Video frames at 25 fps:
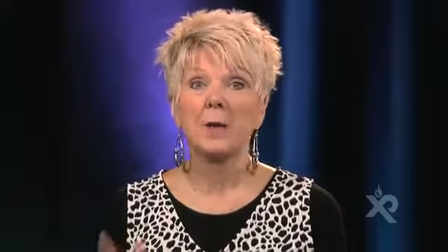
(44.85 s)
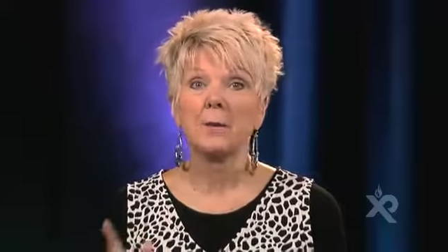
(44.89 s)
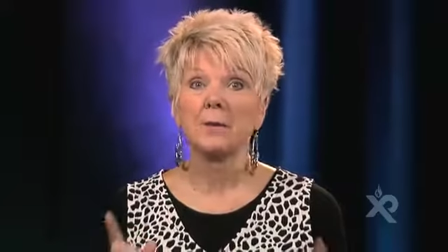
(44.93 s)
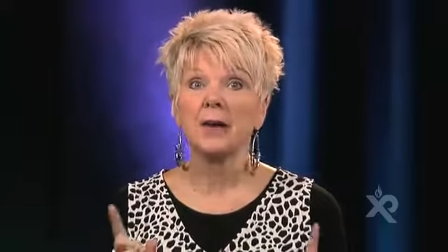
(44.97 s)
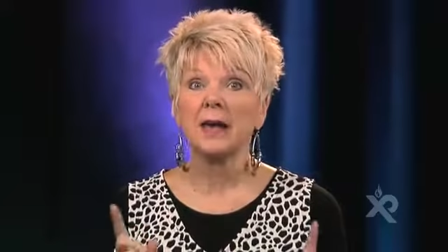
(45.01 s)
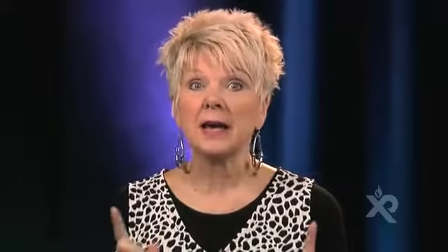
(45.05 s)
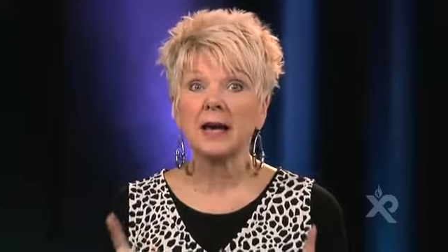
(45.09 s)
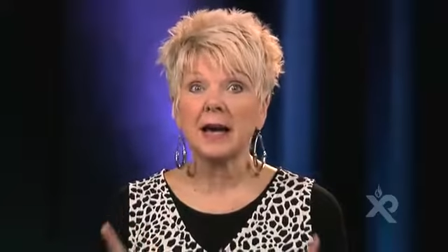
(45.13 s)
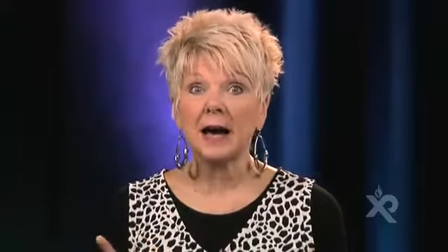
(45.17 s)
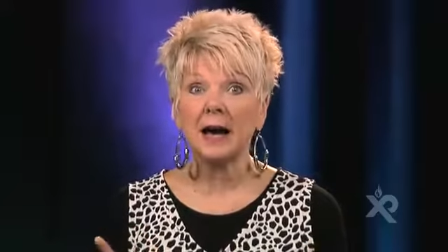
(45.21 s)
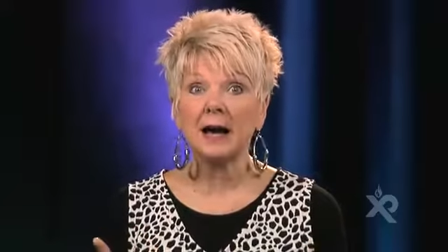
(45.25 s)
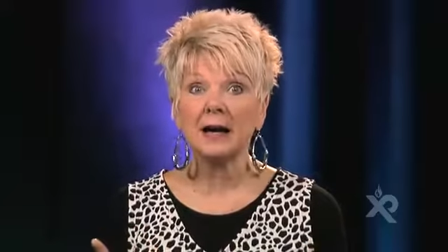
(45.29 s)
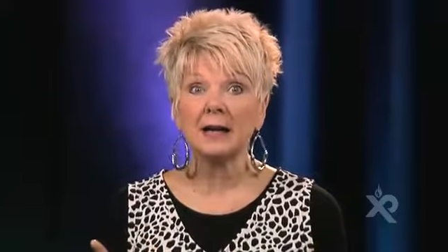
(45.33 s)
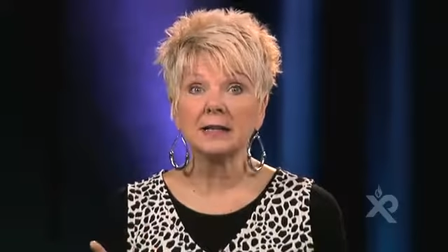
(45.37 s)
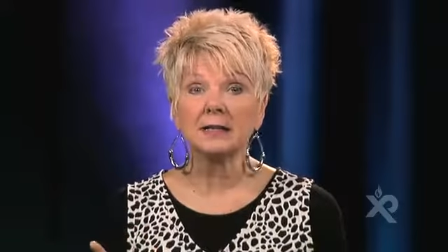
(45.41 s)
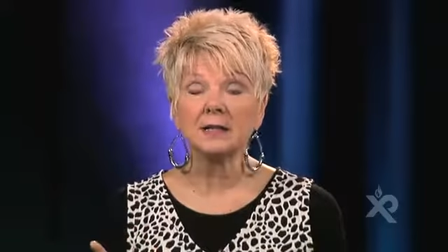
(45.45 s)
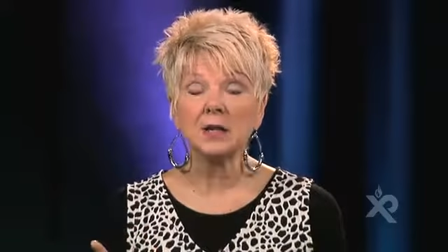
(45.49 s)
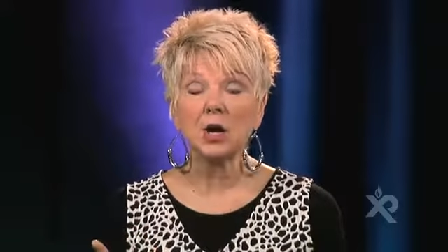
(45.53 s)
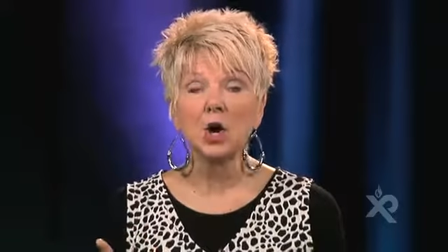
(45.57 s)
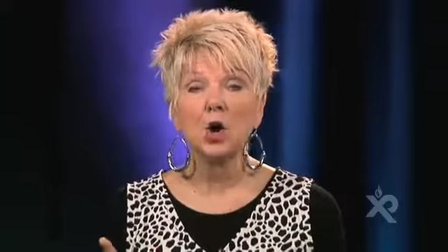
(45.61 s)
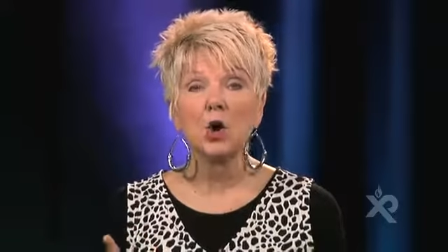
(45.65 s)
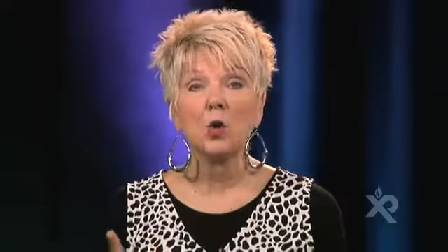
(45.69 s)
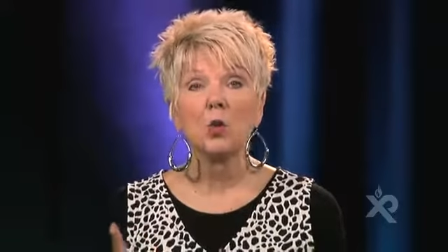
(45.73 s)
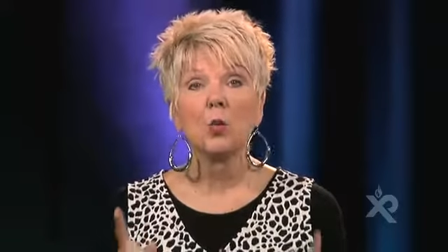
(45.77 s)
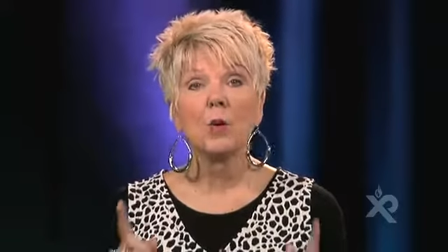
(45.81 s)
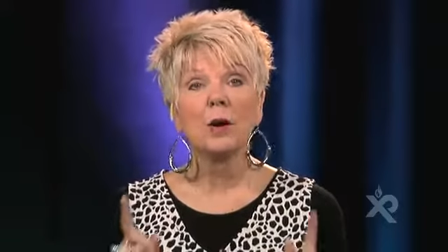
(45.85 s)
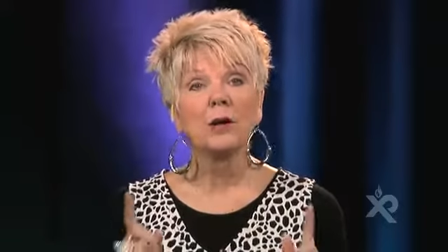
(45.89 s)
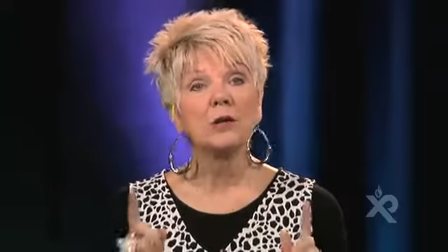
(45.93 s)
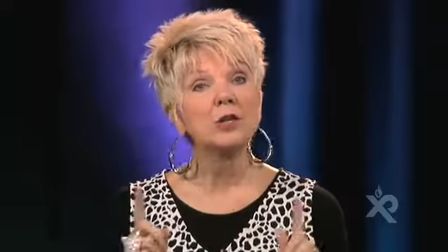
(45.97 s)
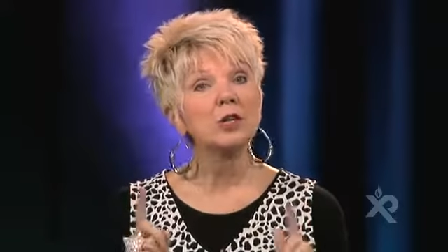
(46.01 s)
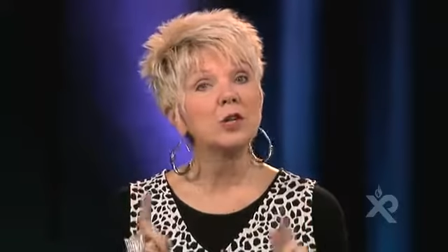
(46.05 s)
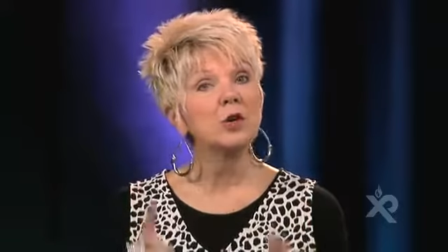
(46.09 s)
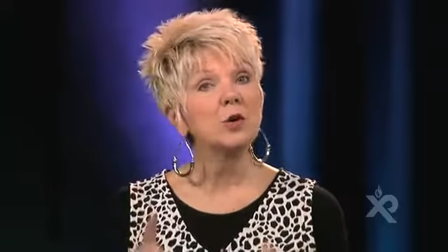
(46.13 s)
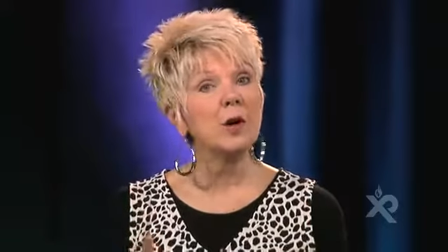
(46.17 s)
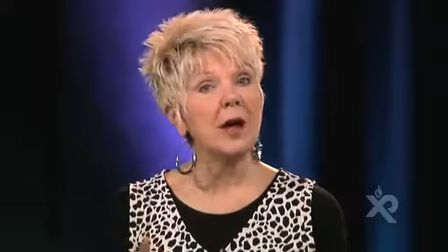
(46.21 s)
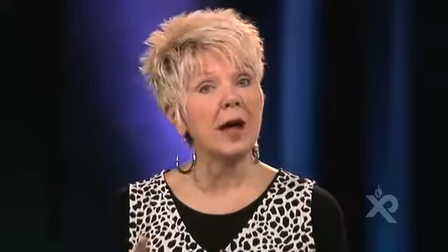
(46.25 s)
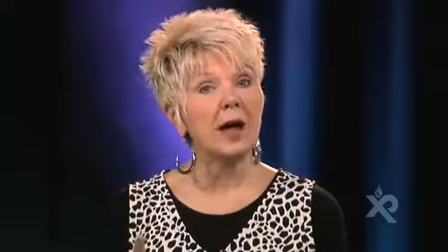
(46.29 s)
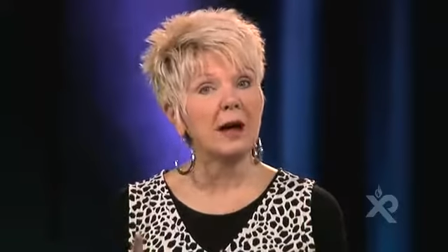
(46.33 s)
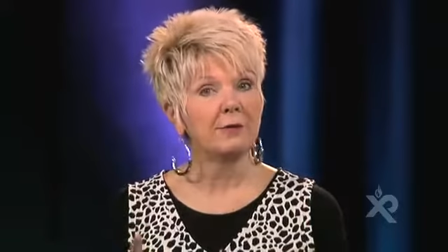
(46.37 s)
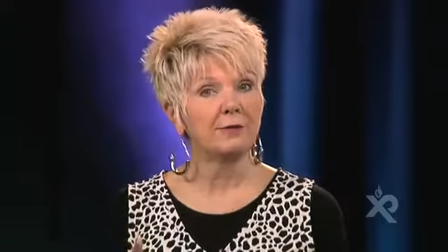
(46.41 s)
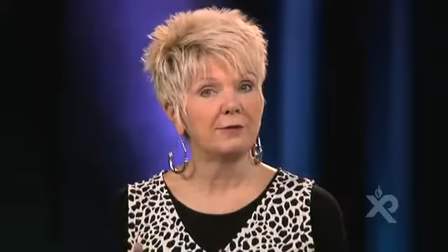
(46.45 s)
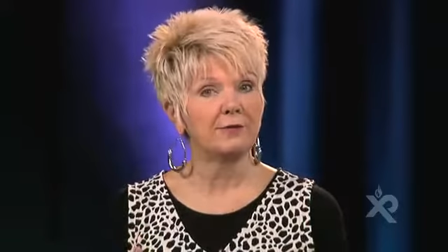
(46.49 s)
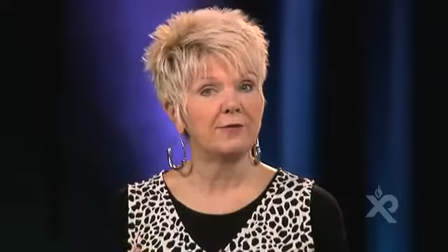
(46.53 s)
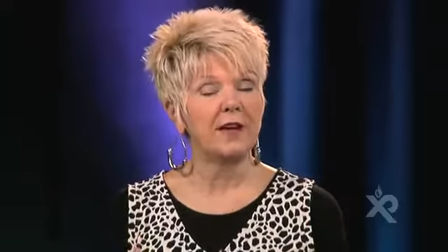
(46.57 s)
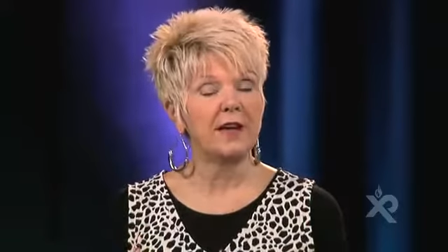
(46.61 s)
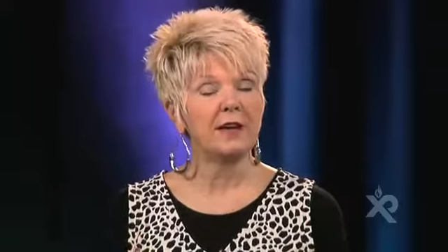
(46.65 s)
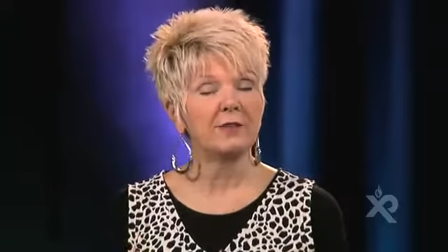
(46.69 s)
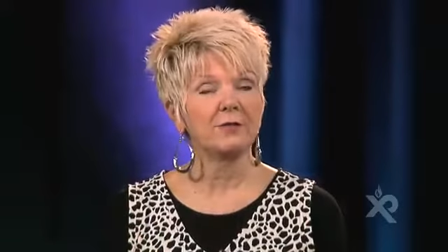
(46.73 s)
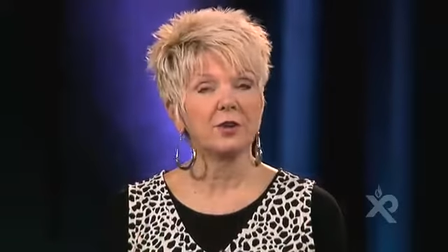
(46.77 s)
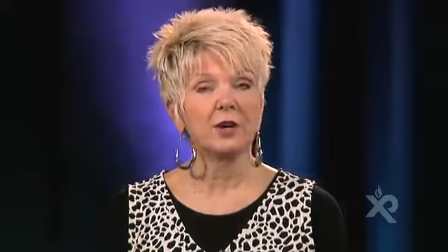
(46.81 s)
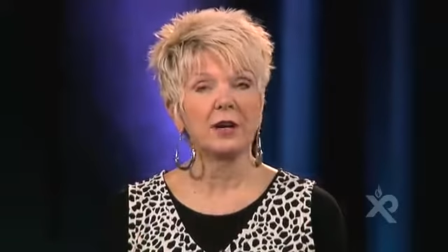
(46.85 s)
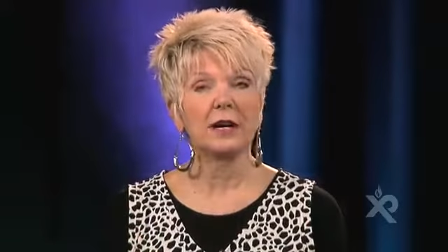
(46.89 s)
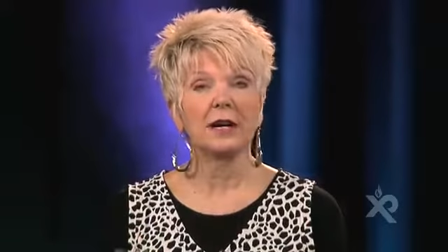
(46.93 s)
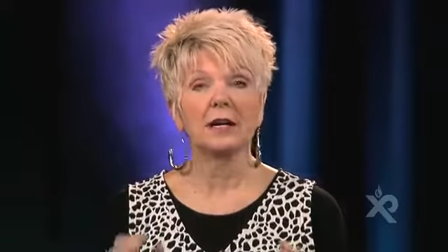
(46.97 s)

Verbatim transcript: Because when you have favor,